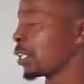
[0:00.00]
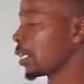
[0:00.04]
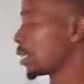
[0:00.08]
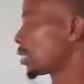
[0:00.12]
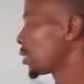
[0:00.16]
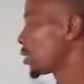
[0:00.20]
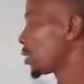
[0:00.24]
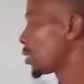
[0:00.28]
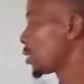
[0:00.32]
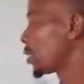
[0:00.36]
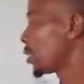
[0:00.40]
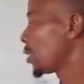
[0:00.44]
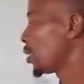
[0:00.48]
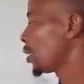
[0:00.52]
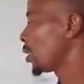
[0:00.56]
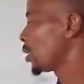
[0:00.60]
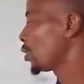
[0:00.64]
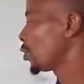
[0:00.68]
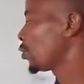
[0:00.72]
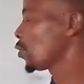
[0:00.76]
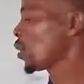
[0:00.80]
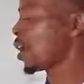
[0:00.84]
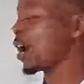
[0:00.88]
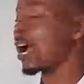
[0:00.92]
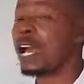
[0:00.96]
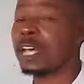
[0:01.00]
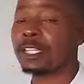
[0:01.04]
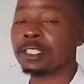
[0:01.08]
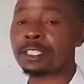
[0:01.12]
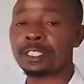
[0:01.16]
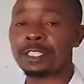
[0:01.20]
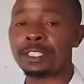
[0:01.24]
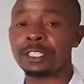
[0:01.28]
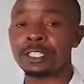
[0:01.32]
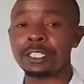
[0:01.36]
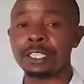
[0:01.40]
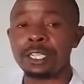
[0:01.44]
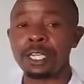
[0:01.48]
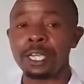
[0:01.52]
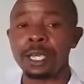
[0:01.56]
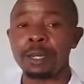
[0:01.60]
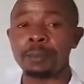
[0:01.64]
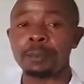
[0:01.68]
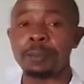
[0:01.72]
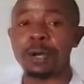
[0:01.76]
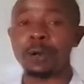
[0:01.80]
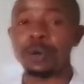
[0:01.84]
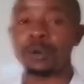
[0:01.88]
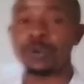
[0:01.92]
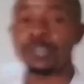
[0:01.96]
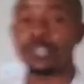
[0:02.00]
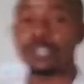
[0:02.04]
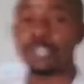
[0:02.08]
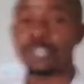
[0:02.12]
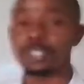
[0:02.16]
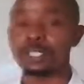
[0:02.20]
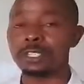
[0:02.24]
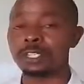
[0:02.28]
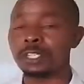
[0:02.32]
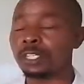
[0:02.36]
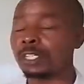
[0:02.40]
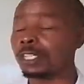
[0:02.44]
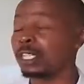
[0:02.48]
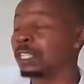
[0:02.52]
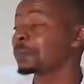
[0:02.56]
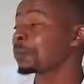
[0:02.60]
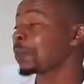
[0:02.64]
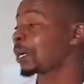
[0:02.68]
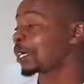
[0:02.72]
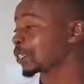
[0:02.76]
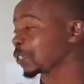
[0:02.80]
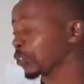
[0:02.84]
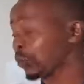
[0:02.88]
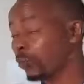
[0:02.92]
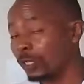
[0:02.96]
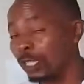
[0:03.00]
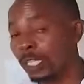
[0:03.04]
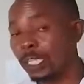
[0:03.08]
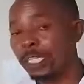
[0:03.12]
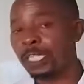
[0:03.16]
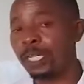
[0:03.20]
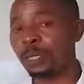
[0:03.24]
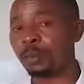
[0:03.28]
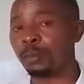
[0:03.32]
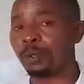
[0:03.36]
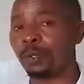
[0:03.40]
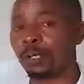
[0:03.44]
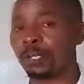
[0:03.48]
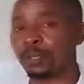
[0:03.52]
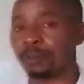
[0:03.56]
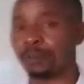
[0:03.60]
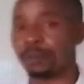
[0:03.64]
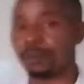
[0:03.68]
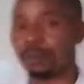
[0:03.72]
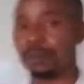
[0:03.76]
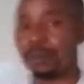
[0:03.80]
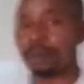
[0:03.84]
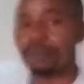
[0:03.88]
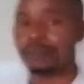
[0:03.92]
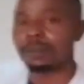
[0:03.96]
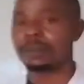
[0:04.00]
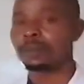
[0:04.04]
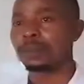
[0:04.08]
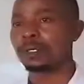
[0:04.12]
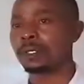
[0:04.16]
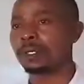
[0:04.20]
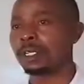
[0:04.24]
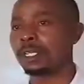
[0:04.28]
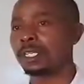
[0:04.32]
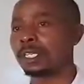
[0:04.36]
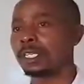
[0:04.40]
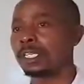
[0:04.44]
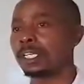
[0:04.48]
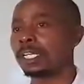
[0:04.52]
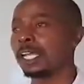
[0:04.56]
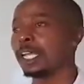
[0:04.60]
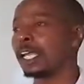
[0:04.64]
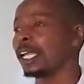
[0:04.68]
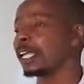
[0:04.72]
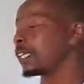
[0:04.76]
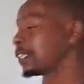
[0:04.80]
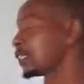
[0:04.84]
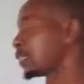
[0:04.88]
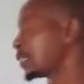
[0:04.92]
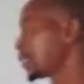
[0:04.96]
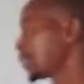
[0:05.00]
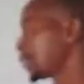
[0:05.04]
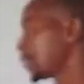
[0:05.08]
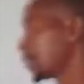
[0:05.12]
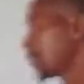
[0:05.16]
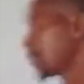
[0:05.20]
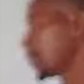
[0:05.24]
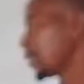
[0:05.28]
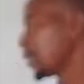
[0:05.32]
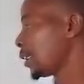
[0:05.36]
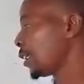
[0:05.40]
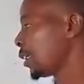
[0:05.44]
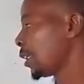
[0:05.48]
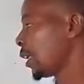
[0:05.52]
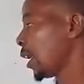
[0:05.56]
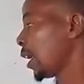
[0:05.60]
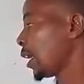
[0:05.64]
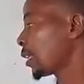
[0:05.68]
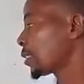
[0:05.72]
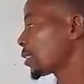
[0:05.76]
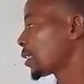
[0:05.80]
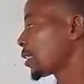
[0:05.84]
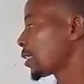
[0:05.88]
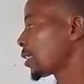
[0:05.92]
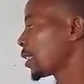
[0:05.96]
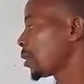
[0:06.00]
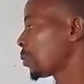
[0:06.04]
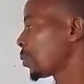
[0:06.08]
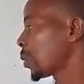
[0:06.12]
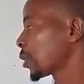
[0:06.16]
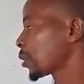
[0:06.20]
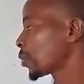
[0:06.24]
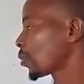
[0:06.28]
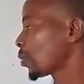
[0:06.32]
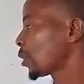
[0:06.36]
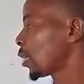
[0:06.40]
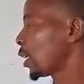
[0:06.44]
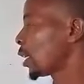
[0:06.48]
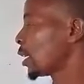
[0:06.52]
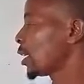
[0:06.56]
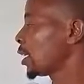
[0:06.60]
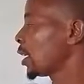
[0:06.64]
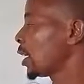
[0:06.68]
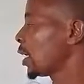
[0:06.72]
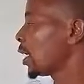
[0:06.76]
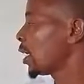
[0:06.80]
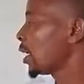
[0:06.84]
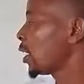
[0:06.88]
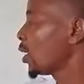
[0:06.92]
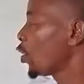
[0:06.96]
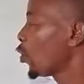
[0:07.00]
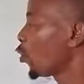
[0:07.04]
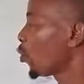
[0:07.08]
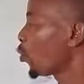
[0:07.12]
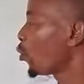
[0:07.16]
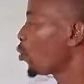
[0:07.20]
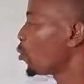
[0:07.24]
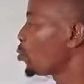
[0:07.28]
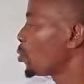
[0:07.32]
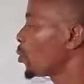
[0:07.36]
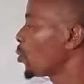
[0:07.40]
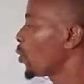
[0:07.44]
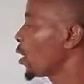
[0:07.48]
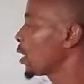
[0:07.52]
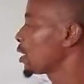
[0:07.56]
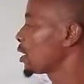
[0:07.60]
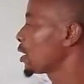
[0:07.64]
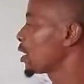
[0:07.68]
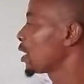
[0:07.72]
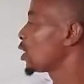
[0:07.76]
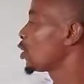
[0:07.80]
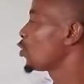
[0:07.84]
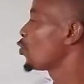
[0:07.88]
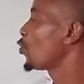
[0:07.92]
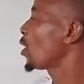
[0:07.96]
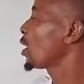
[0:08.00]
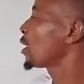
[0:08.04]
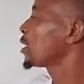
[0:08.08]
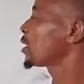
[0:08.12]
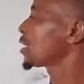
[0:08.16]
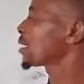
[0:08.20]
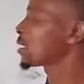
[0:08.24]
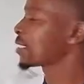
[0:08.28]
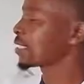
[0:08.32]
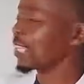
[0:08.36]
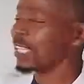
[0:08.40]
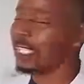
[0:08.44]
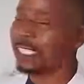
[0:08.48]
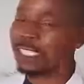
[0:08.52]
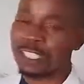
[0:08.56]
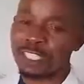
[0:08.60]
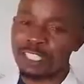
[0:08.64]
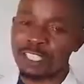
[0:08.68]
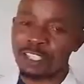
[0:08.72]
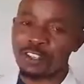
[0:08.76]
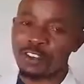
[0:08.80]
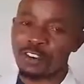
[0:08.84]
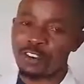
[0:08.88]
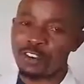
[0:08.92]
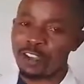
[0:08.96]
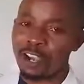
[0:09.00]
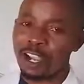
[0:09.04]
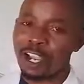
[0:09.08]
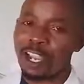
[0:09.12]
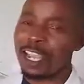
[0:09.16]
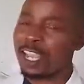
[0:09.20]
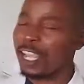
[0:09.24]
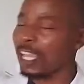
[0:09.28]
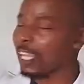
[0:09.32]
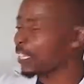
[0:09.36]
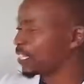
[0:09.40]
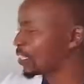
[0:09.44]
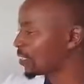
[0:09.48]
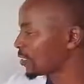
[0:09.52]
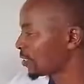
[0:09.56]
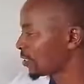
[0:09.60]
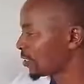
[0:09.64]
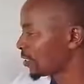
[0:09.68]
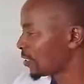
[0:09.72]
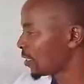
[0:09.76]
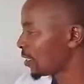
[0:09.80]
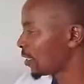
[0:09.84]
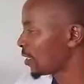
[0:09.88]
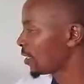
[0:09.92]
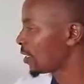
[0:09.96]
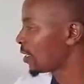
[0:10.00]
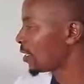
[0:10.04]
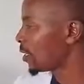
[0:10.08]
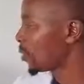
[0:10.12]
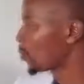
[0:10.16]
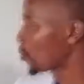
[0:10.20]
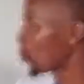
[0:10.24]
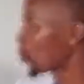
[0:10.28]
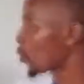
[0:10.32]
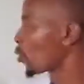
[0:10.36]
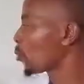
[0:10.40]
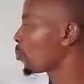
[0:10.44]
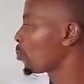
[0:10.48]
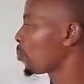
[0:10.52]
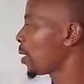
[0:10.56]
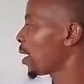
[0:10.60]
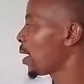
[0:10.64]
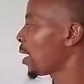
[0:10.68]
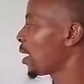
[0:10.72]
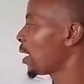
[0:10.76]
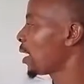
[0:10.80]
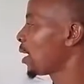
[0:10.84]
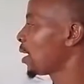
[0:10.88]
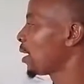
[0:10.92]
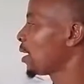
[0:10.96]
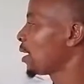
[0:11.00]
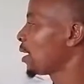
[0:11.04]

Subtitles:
that you are asked about the persona in a poem, and asking the persona here will be wanting your understanding and proper